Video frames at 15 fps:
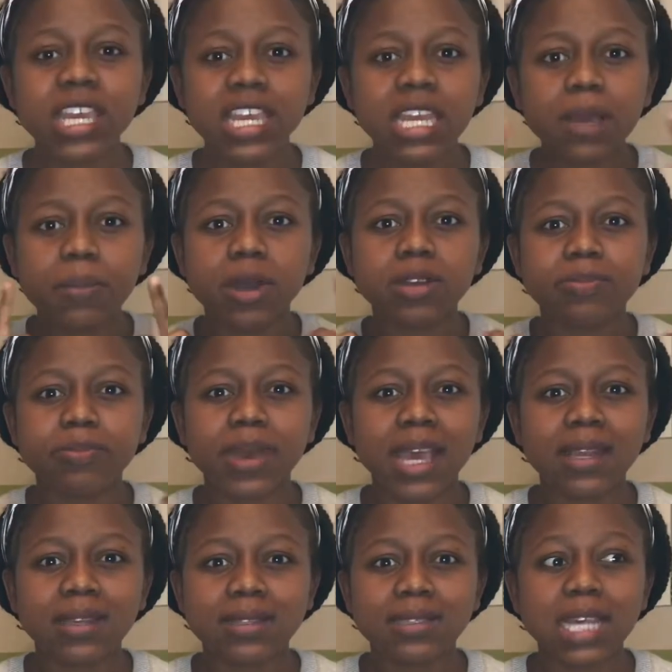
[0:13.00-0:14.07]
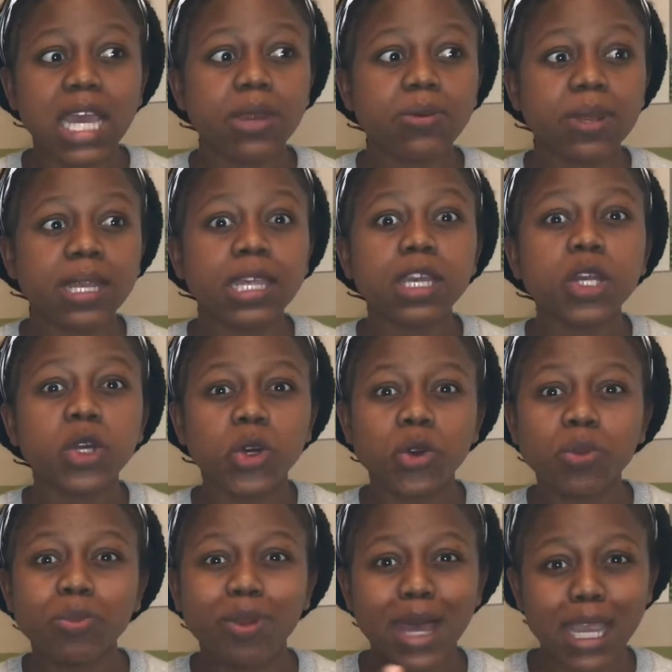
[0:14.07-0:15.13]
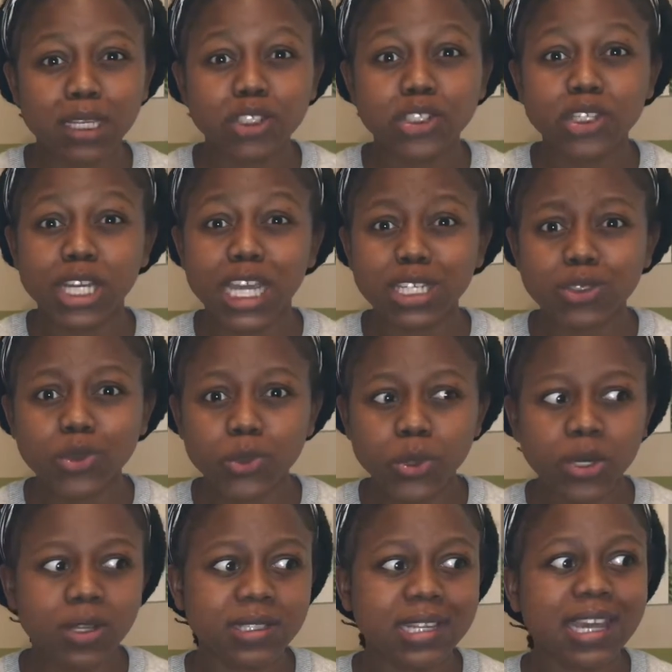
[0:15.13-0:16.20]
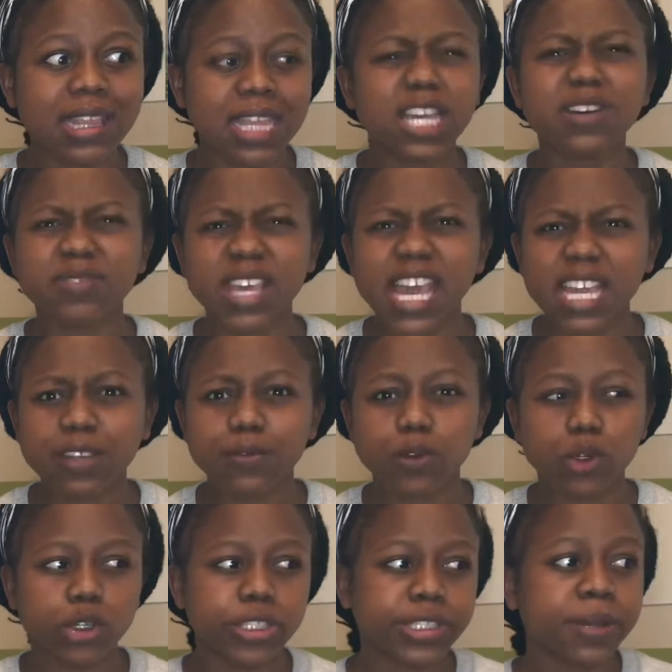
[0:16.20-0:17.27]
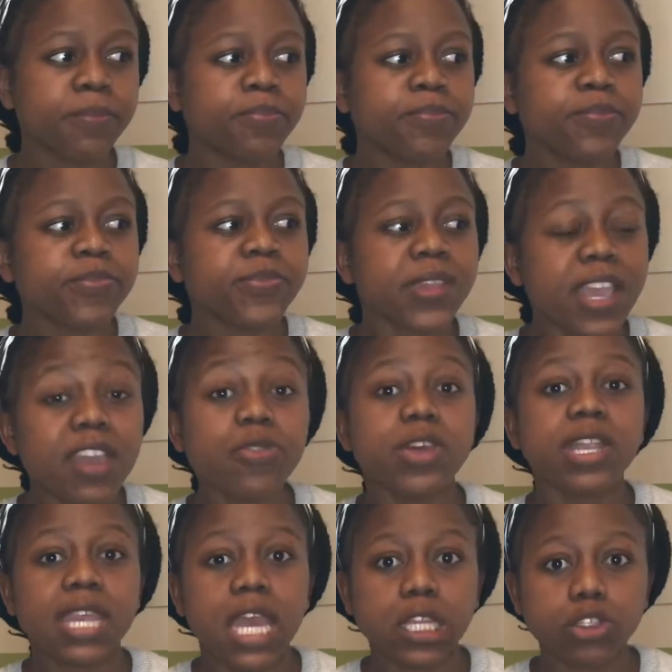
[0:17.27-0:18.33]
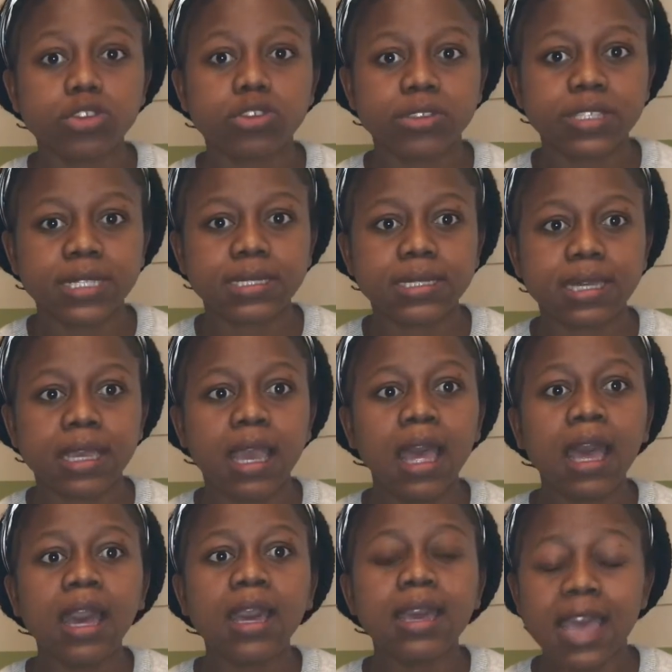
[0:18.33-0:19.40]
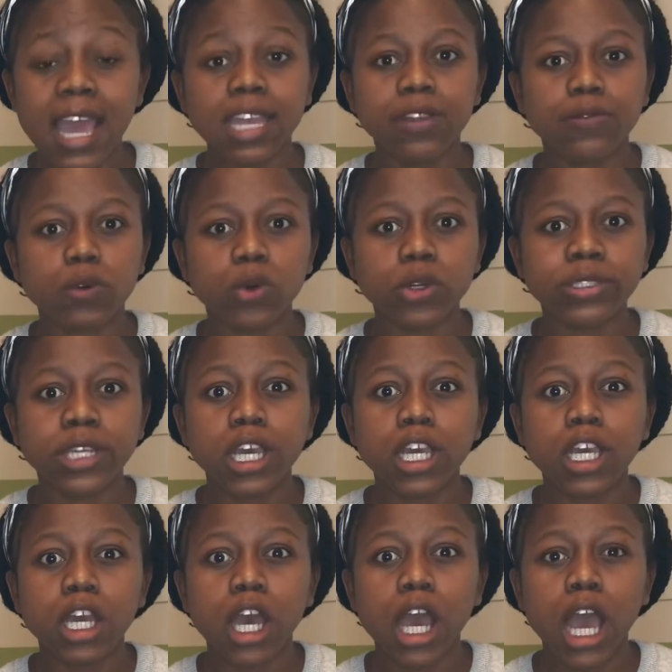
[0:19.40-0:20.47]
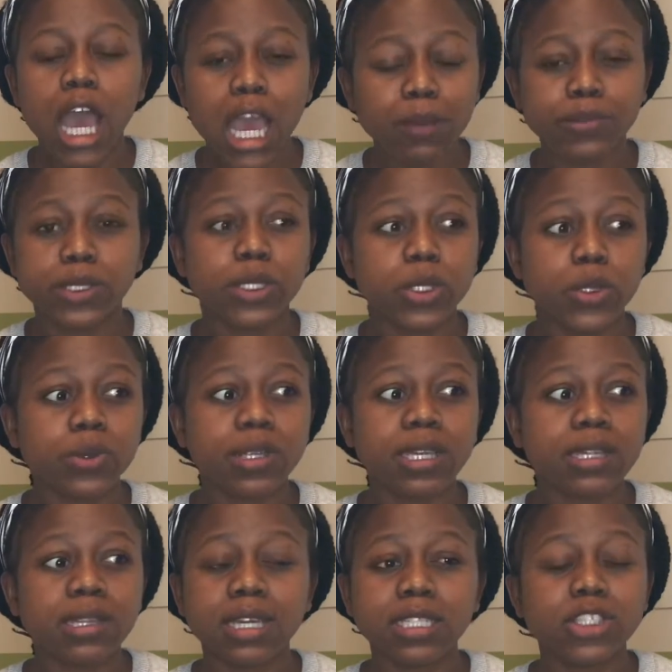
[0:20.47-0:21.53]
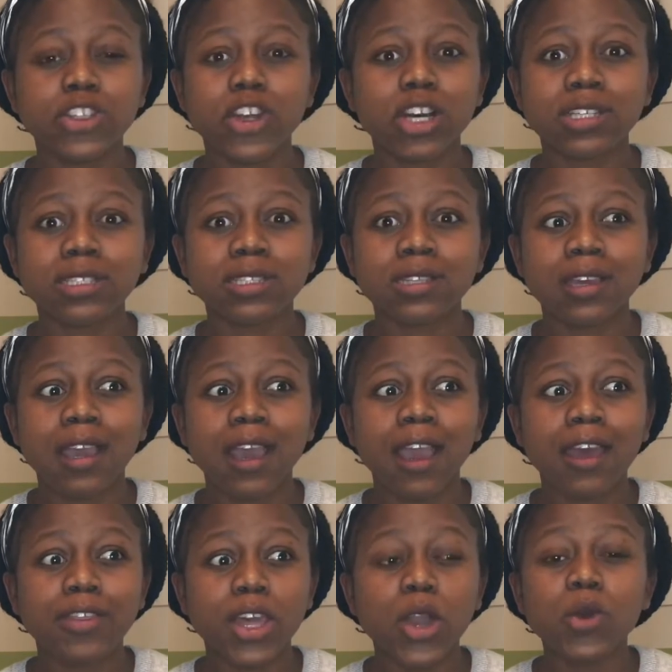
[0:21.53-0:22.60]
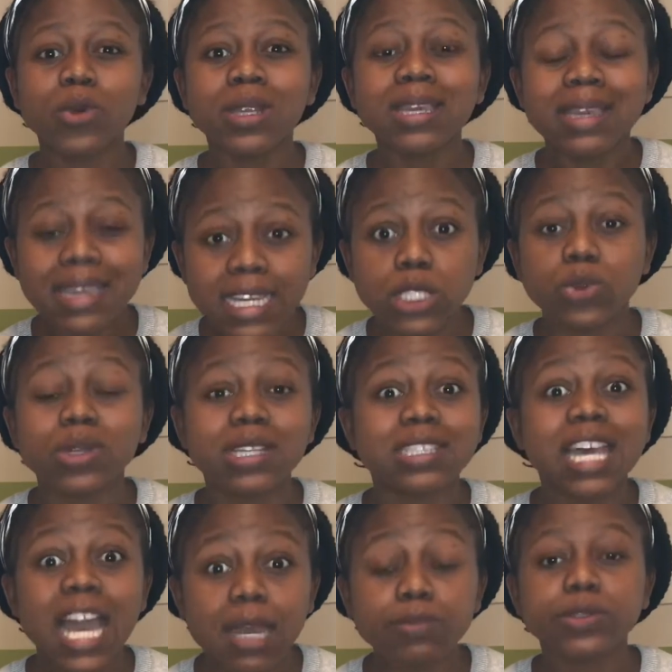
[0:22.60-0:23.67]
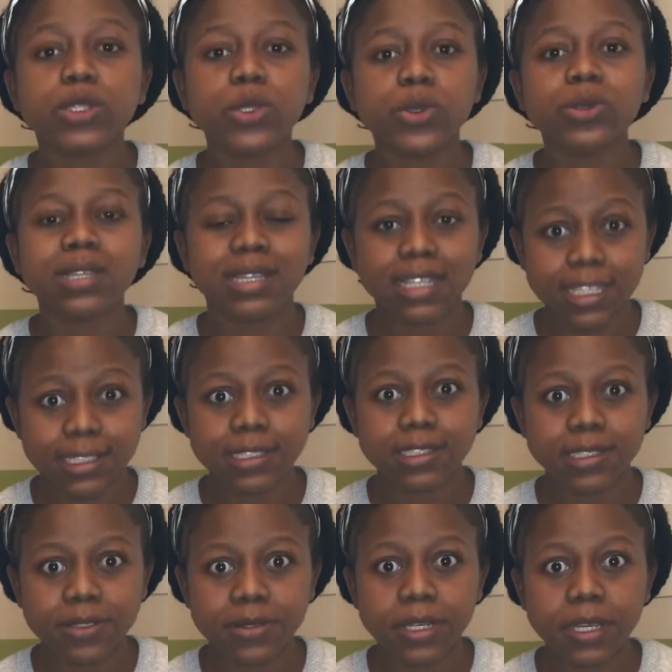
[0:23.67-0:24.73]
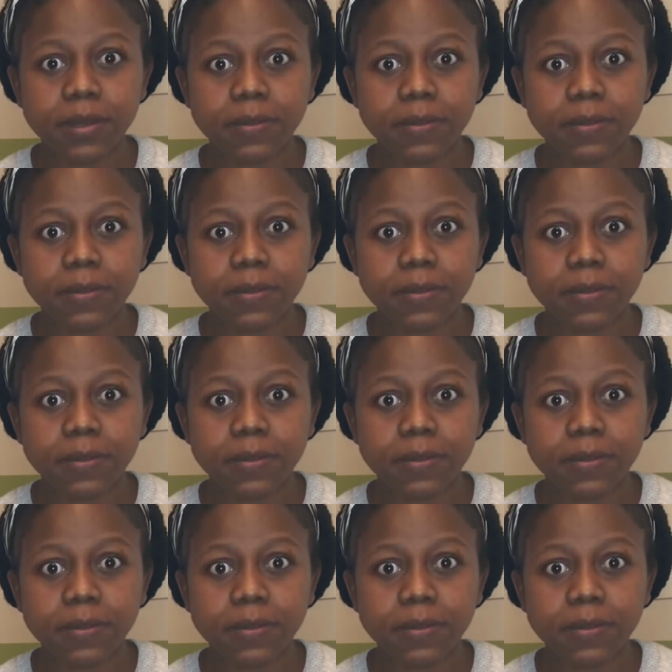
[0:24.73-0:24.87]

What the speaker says: about balance, I really go back to the natural world and I think of carnivores. In their natural setting, carnivores, absolutely, they only eat when it's absolutely necessary.